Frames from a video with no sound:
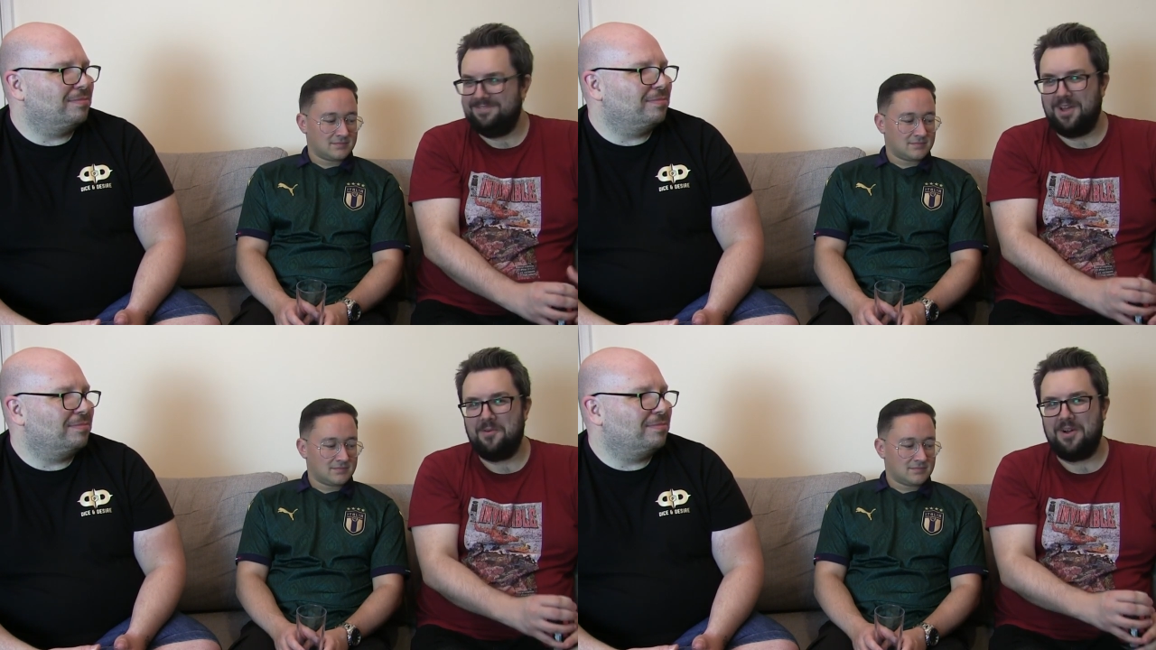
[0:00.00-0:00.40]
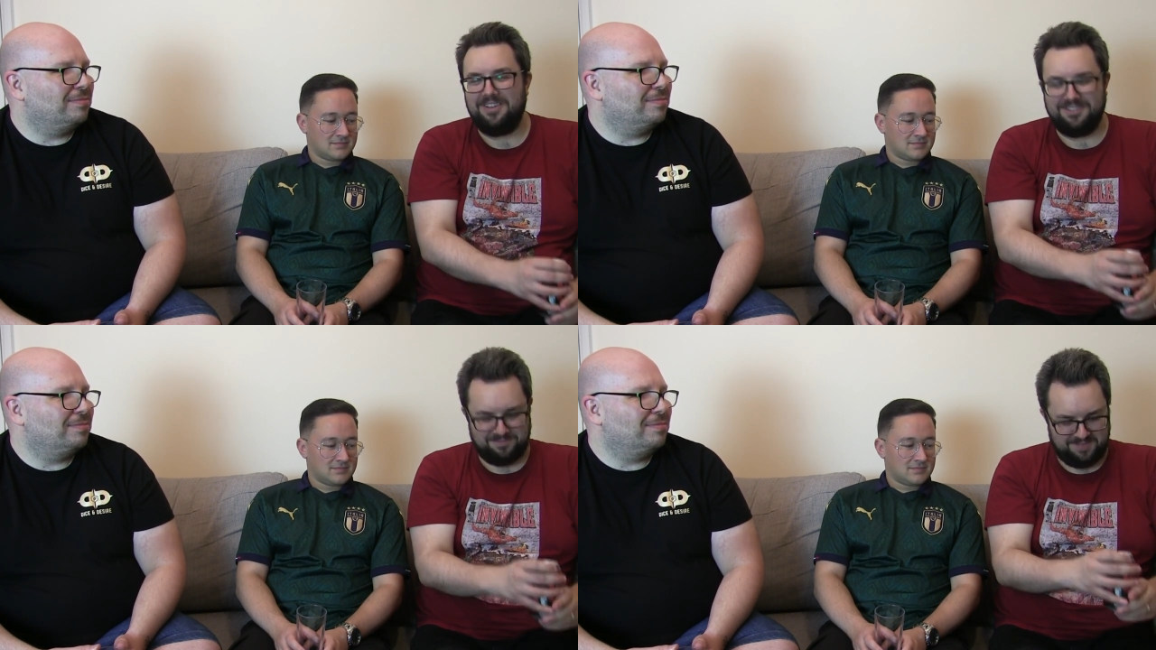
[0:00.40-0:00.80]
Speaker 1: No
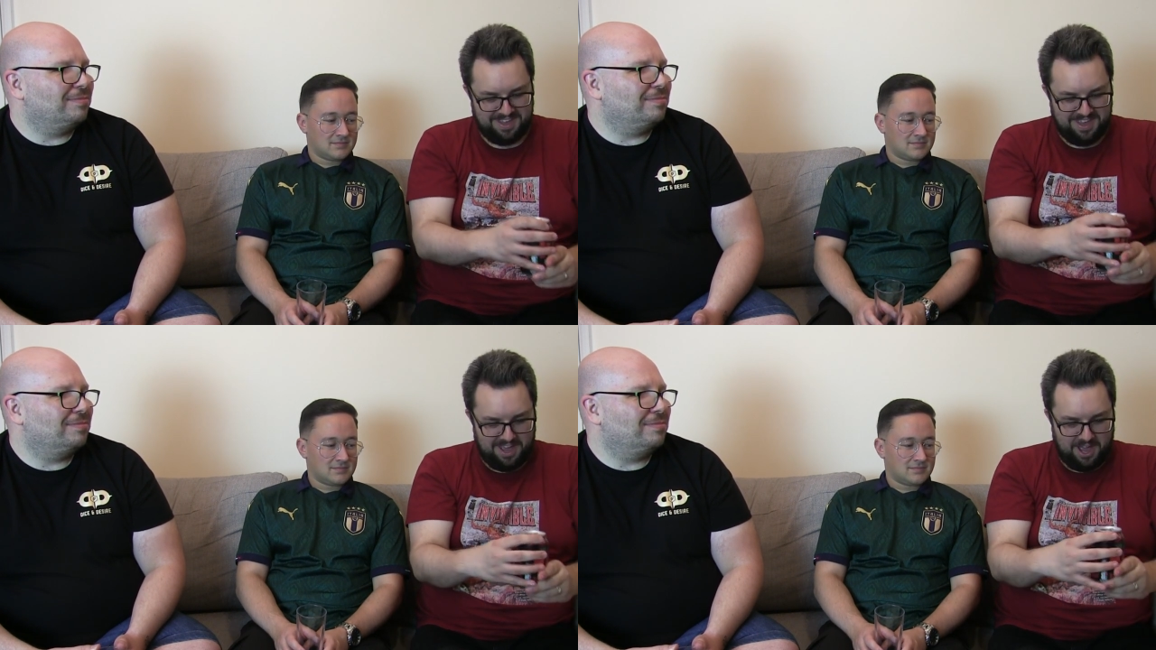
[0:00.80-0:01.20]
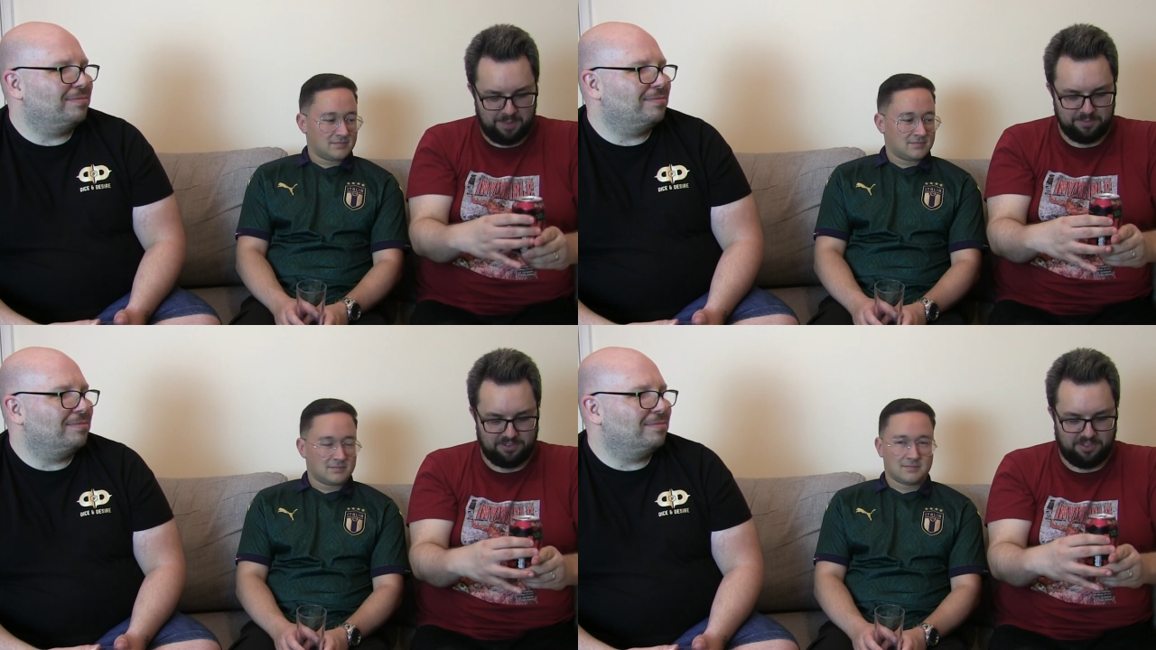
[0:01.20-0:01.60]
worries.
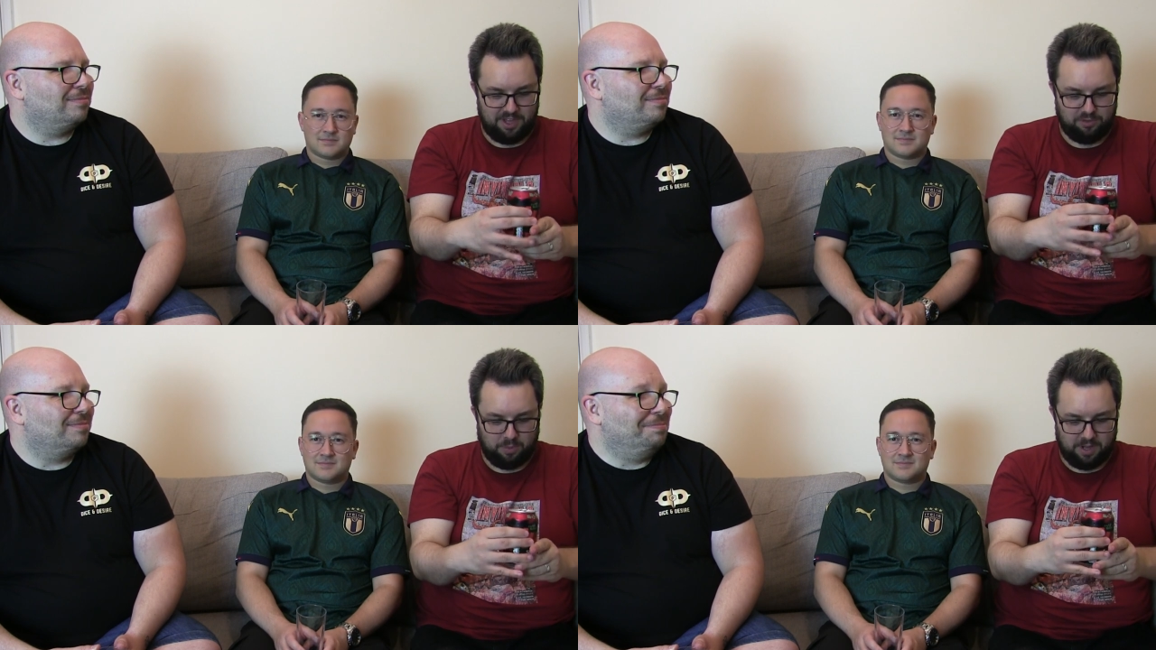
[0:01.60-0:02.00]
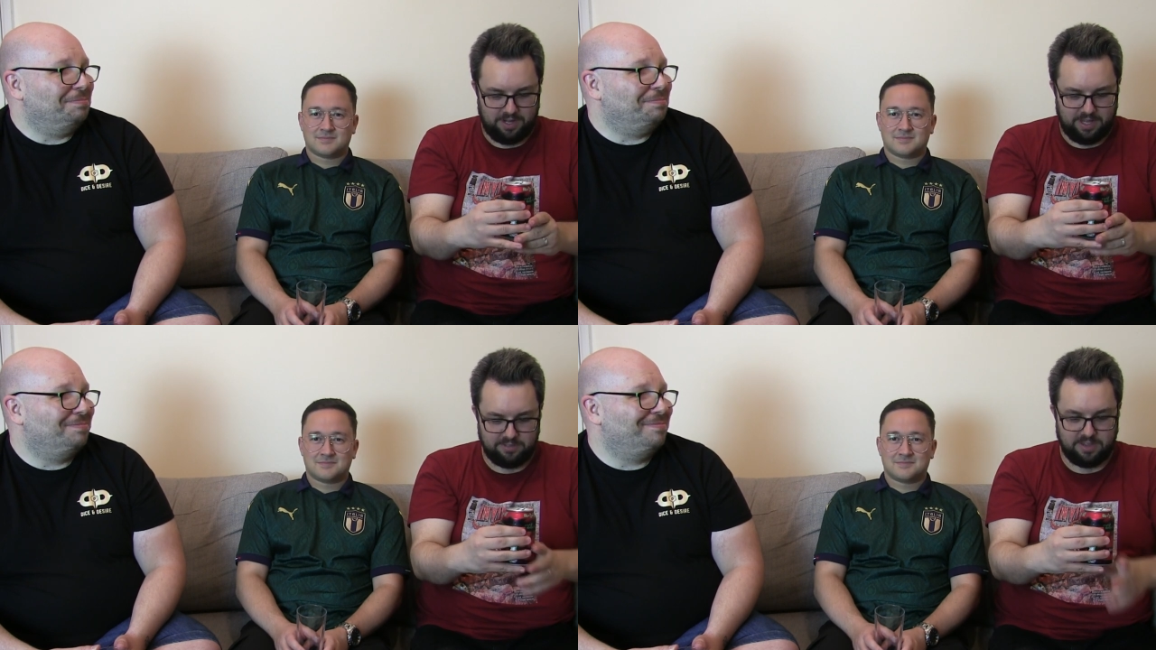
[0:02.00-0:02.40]
So this
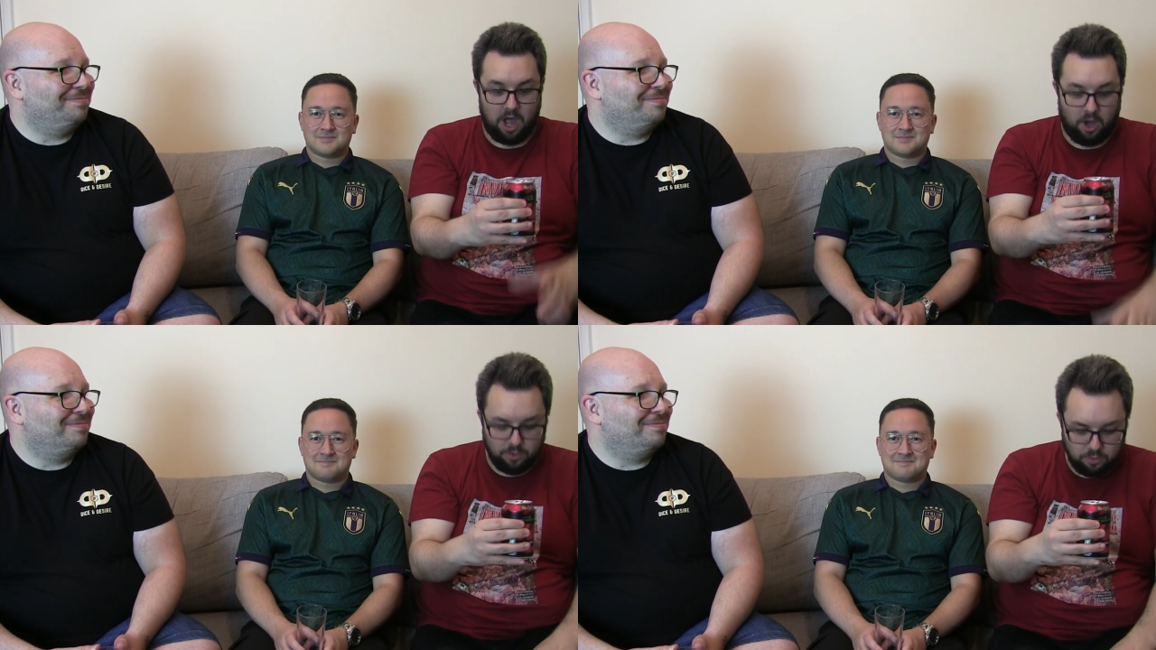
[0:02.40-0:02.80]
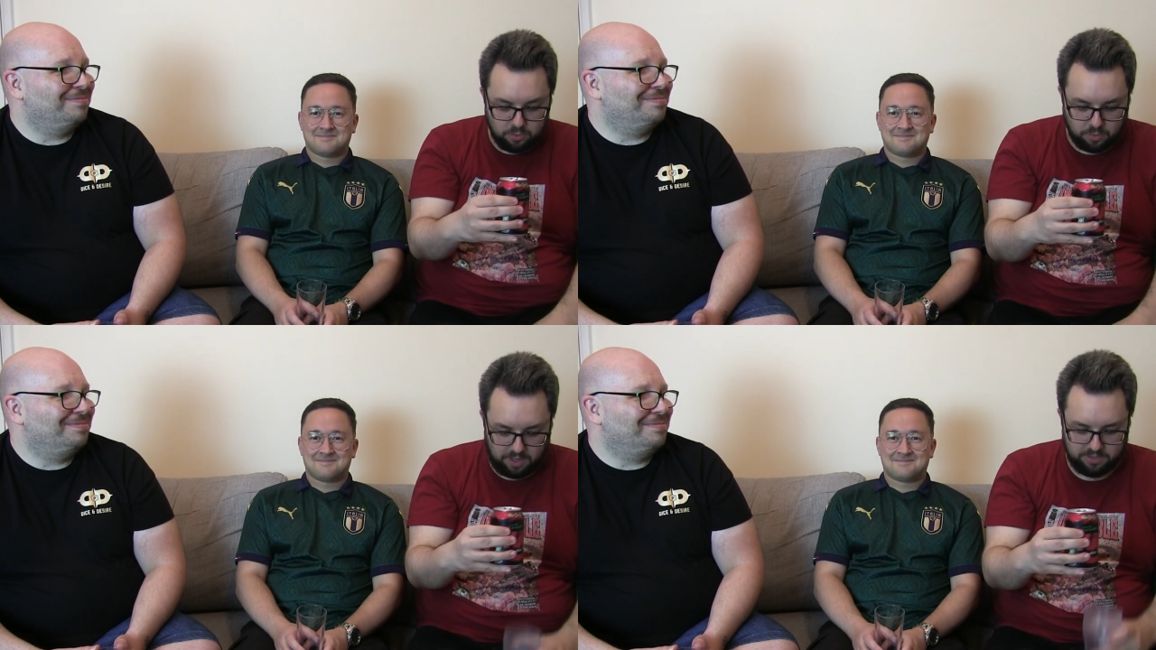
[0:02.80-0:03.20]
one is the
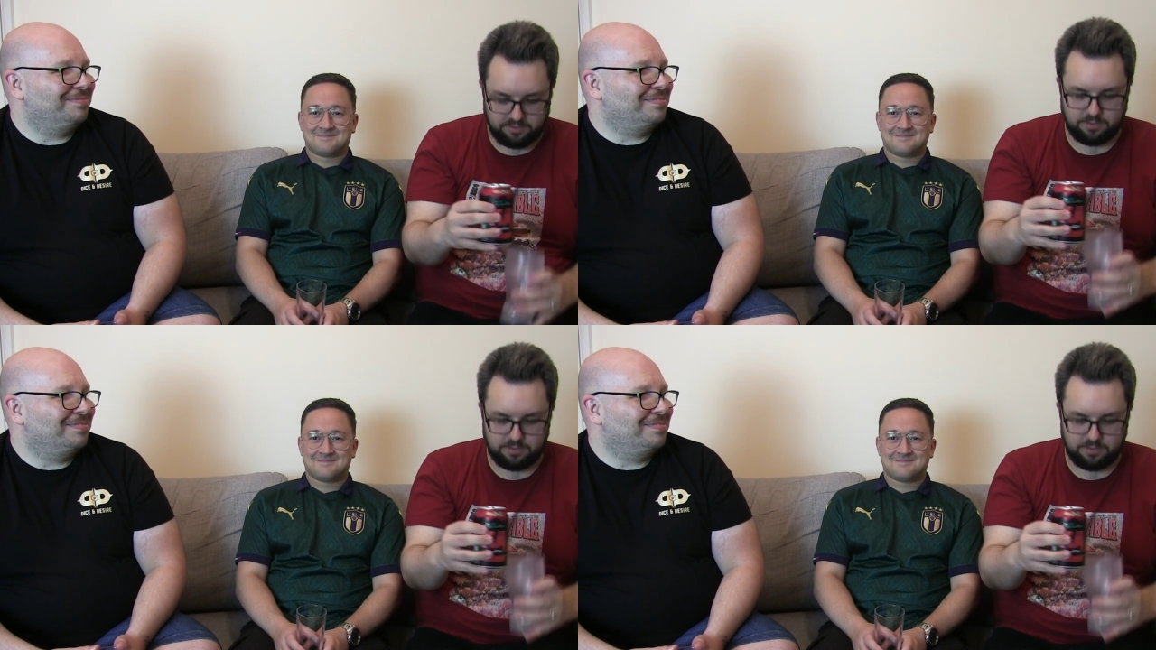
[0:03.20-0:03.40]
old one.